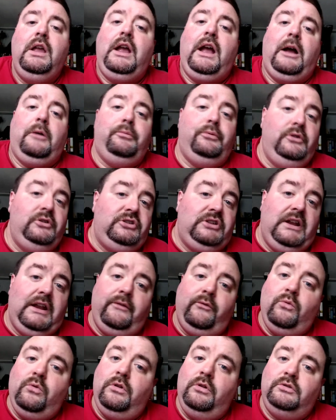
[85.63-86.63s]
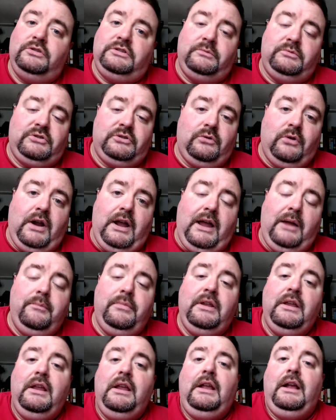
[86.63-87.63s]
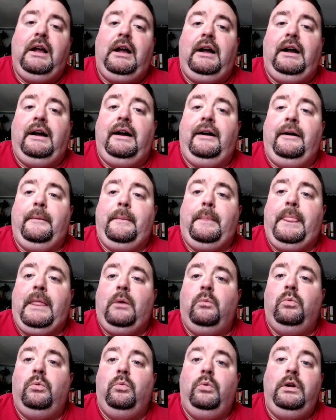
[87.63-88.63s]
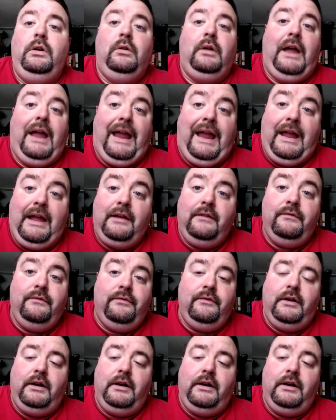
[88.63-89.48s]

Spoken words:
I appreciate everyone who subscribed. We'll have